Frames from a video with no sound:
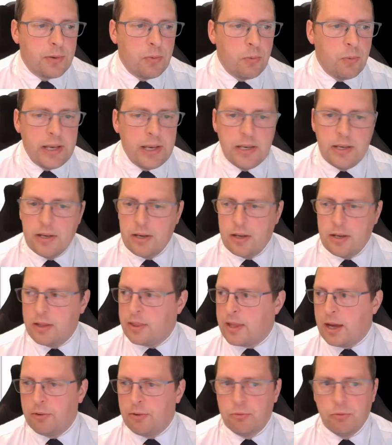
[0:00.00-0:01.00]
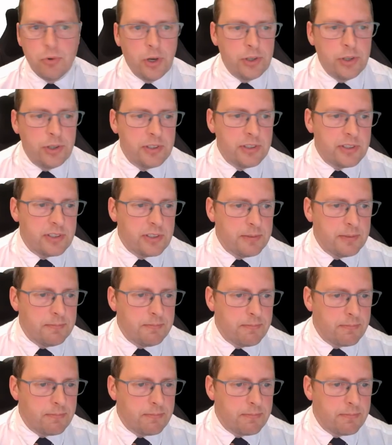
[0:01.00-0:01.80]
when that runs,